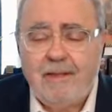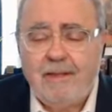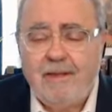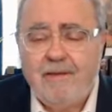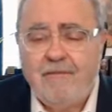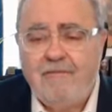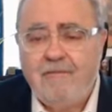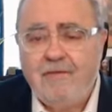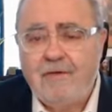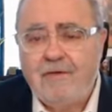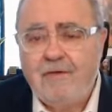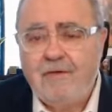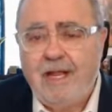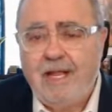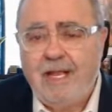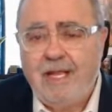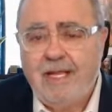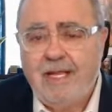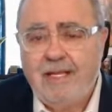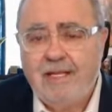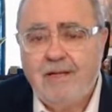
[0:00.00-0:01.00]
If you're
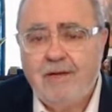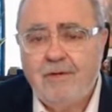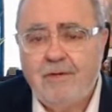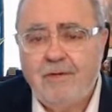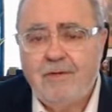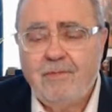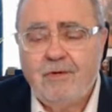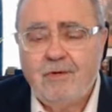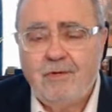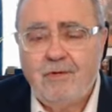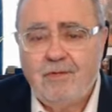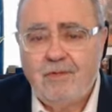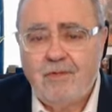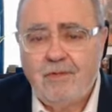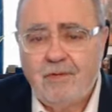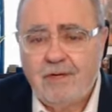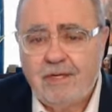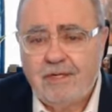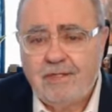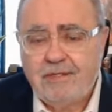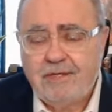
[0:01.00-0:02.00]
a
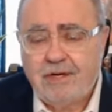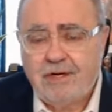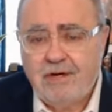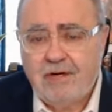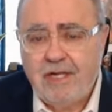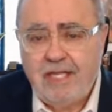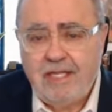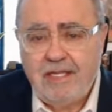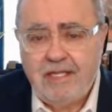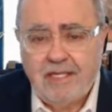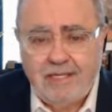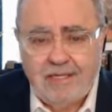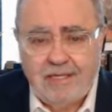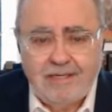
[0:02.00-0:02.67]
criminal attorney,